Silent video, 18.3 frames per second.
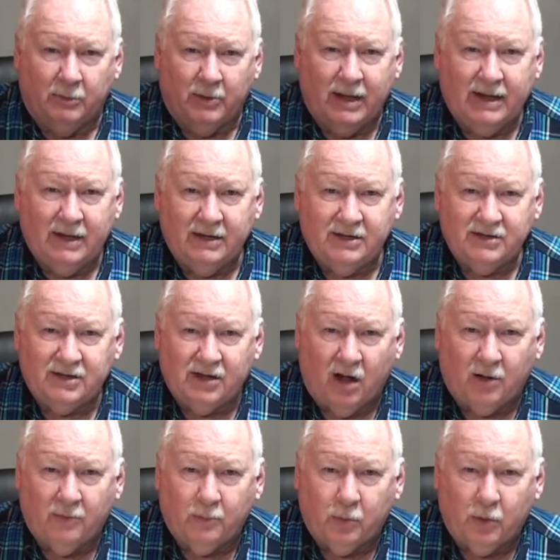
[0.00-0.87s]
ready to
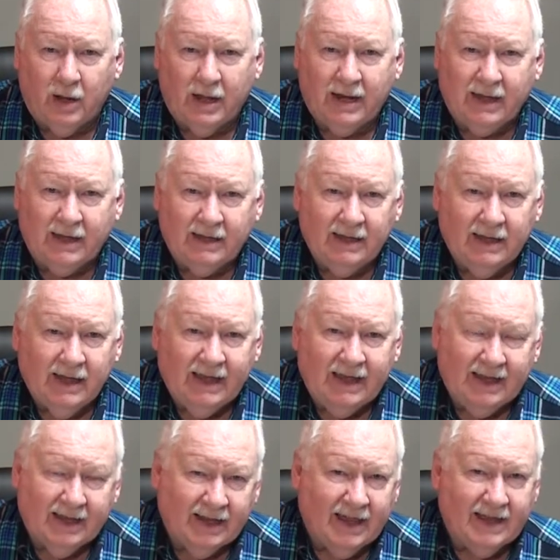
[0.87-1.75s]
start printing
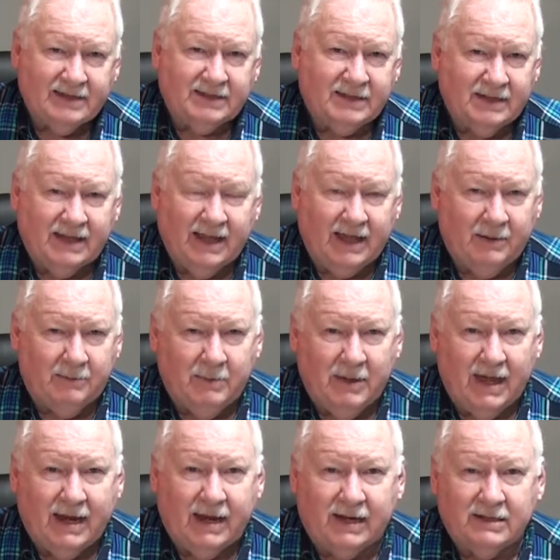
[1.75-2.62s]
in less than 10
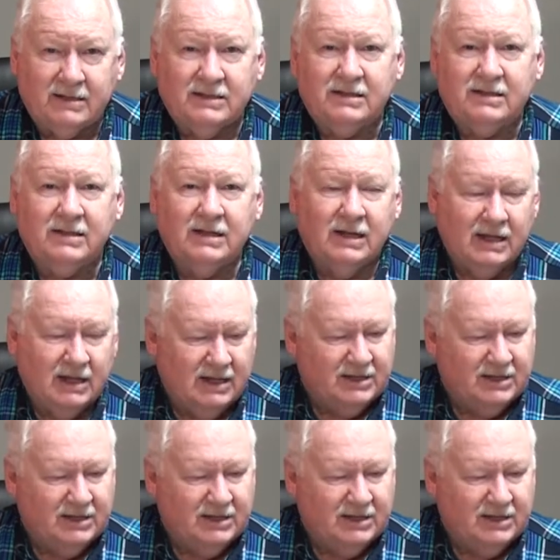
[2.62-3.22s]
minutes.